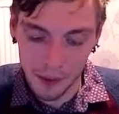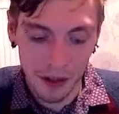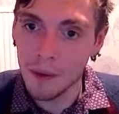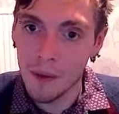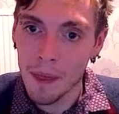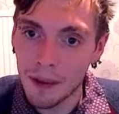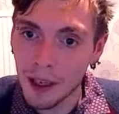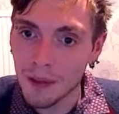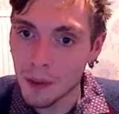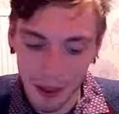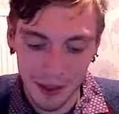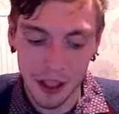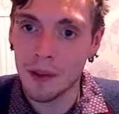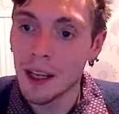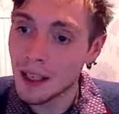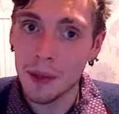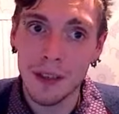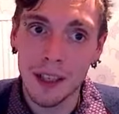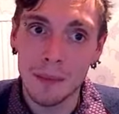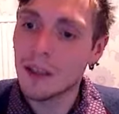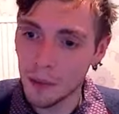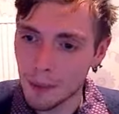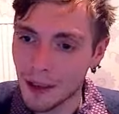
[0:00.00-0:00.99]
game over
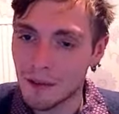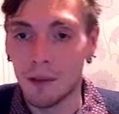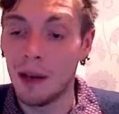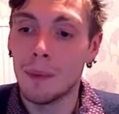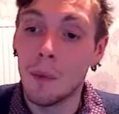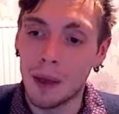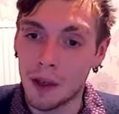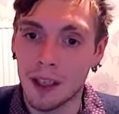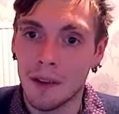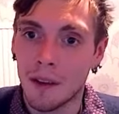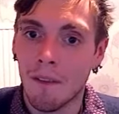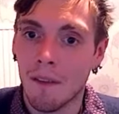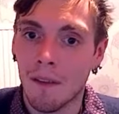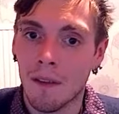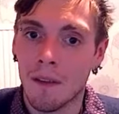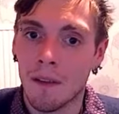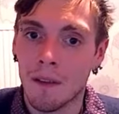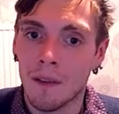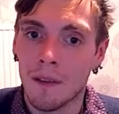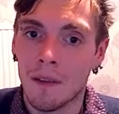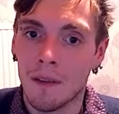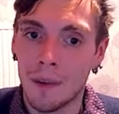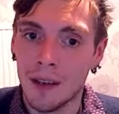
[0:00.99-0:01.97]
screen, and
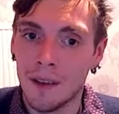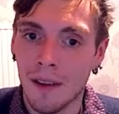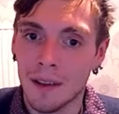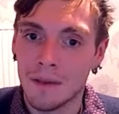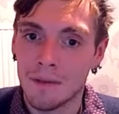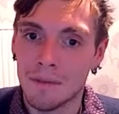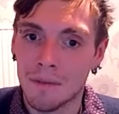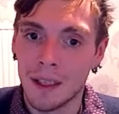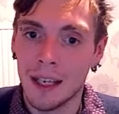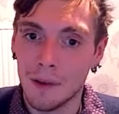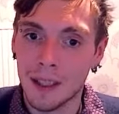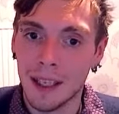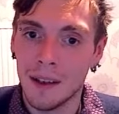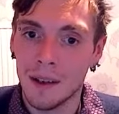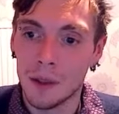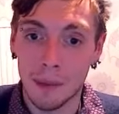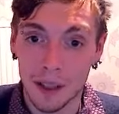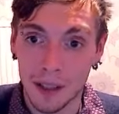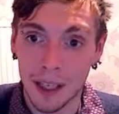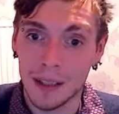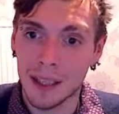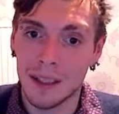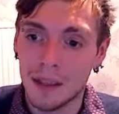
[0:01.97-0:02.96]
ultimately
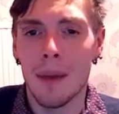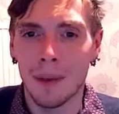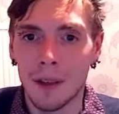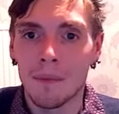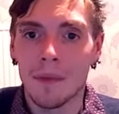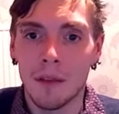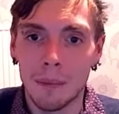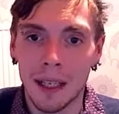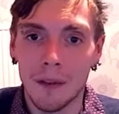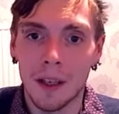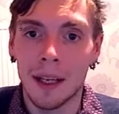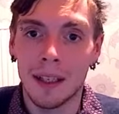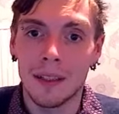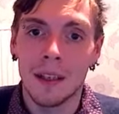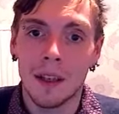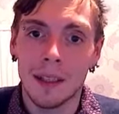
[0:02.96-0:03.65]
exploring intuitive level